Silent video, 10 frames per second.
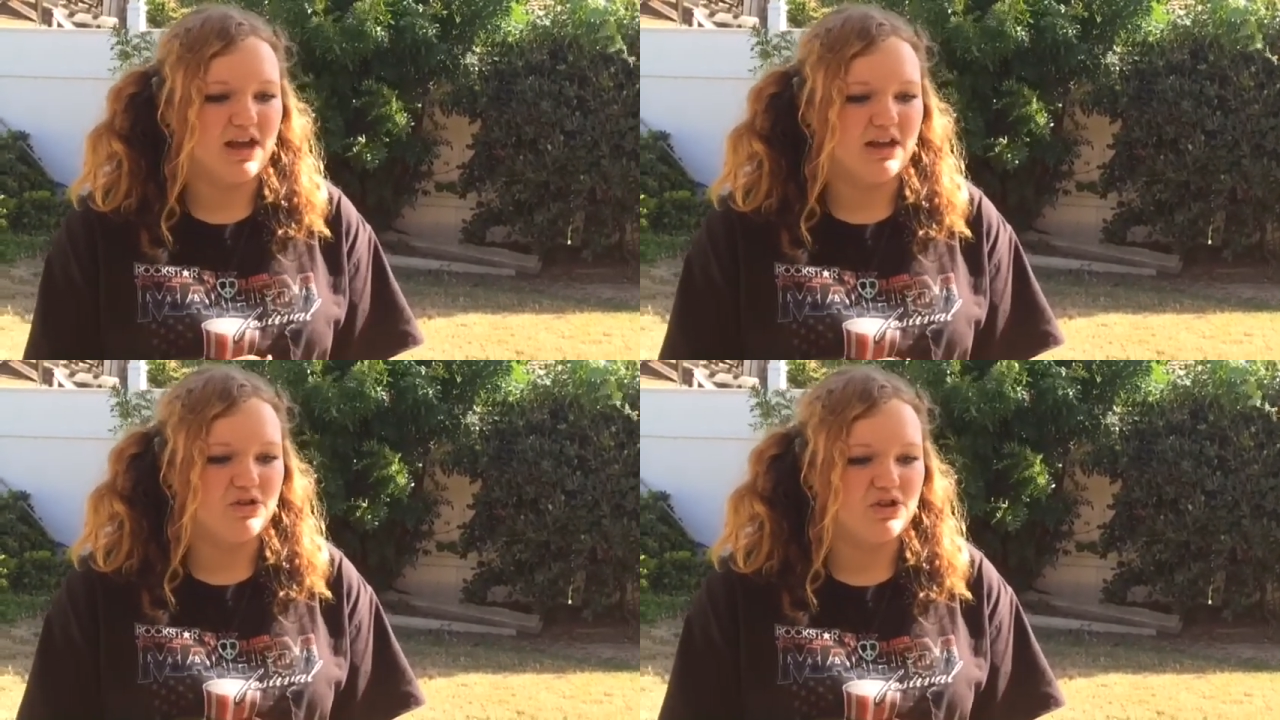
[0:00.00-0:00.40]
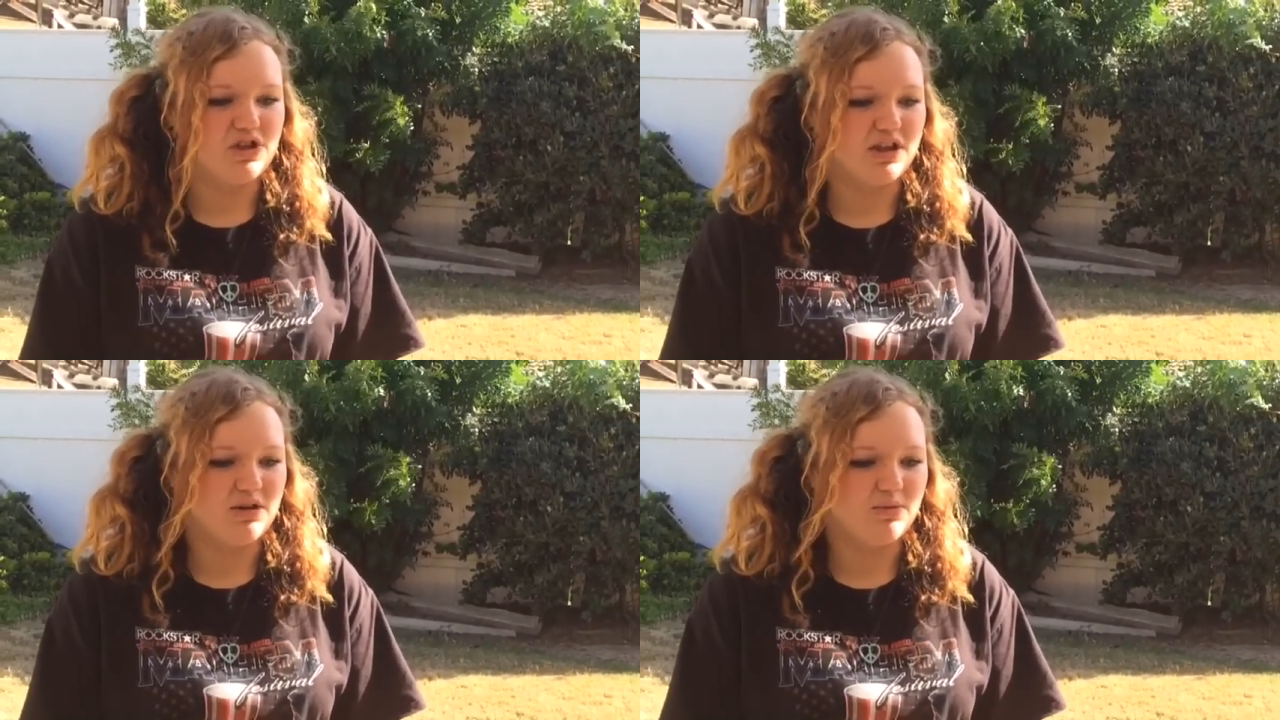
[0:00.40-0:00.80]
and
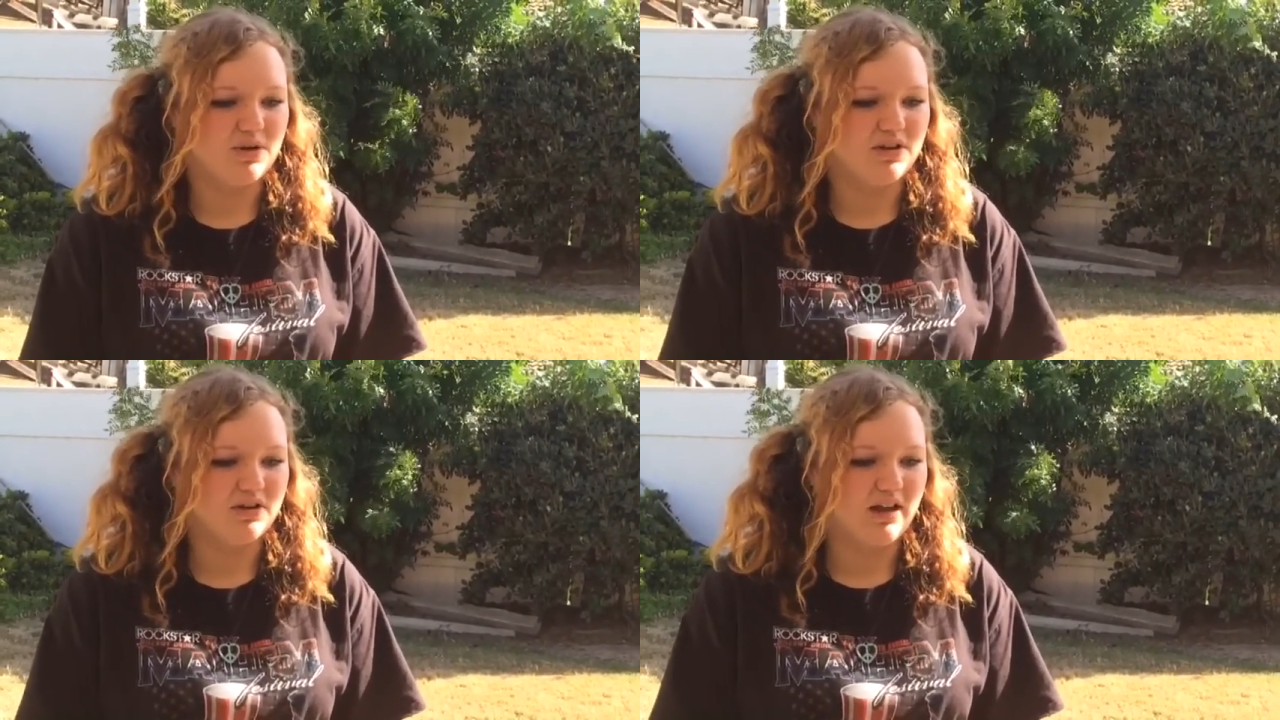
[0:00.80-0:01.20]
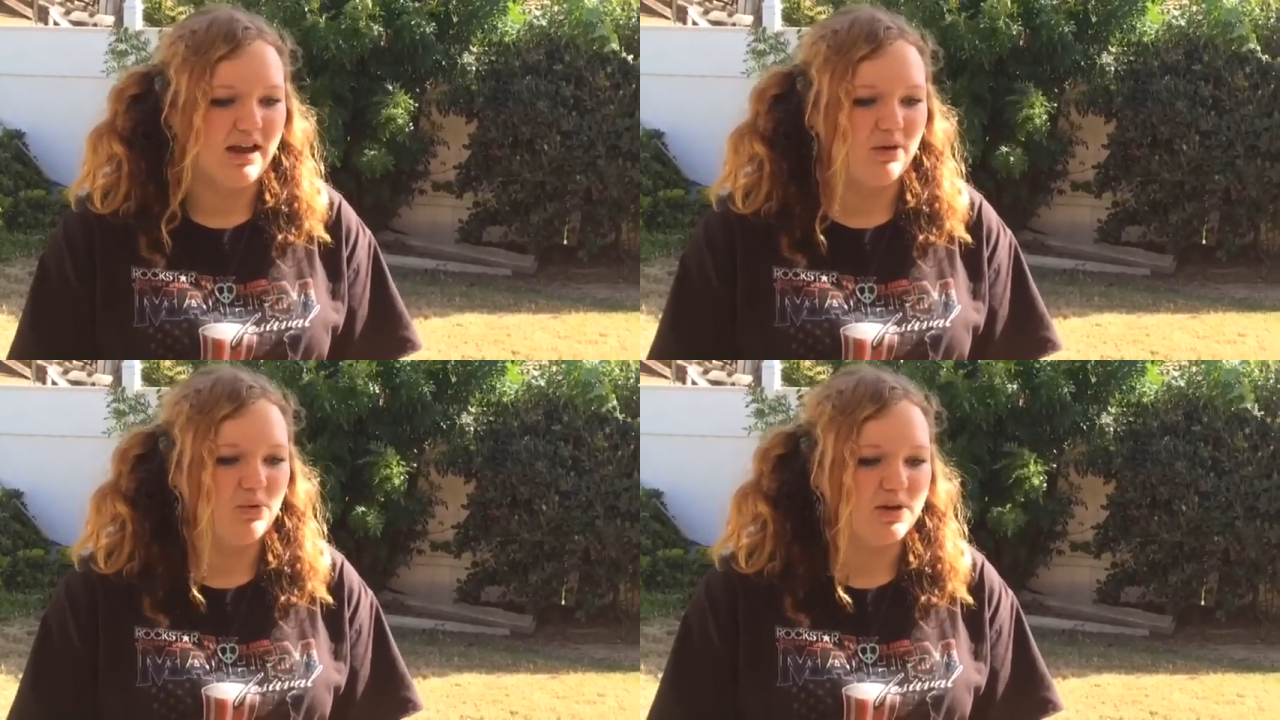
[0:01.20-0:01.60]
she would
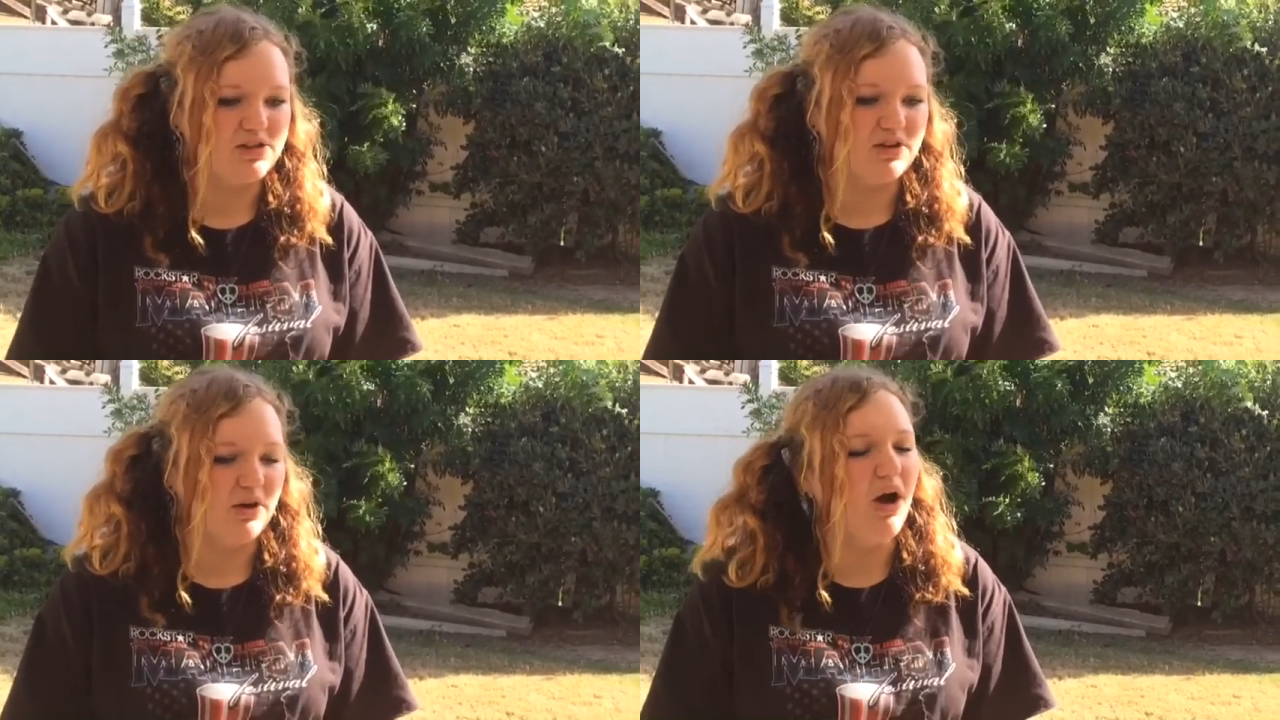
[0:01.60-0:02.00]
like always, you know,